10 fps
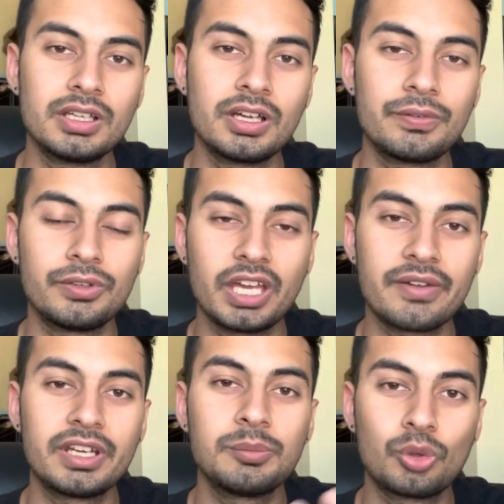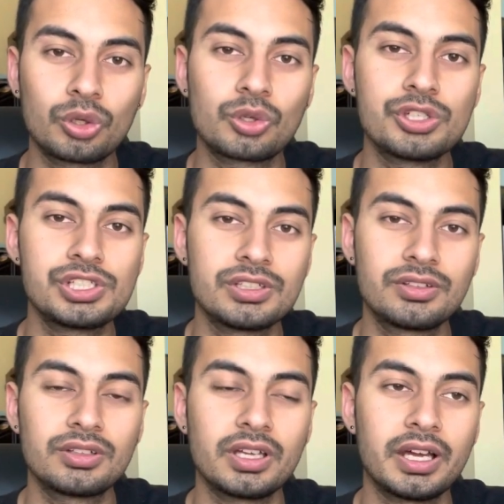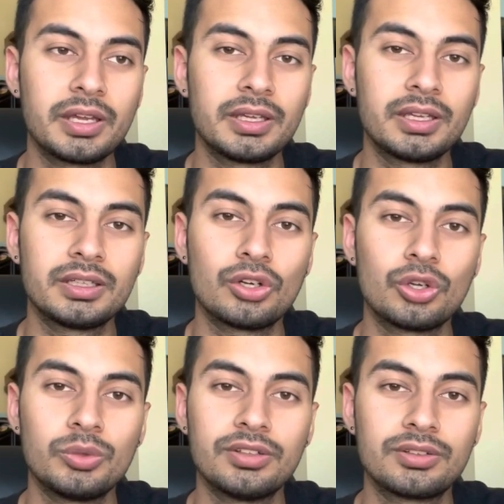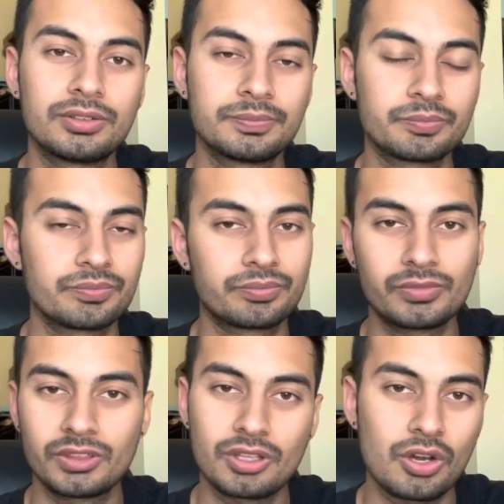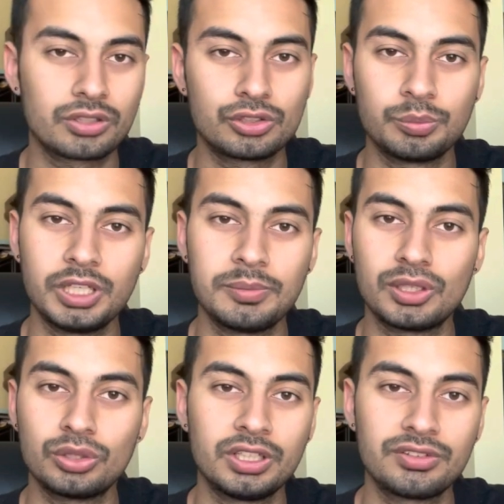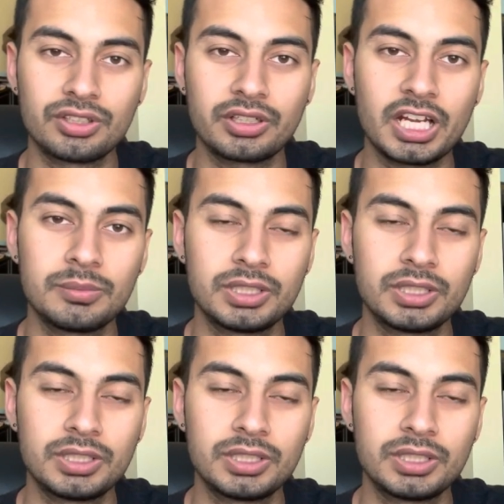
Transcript: If you have any more questions, I always talk to people on Instagram.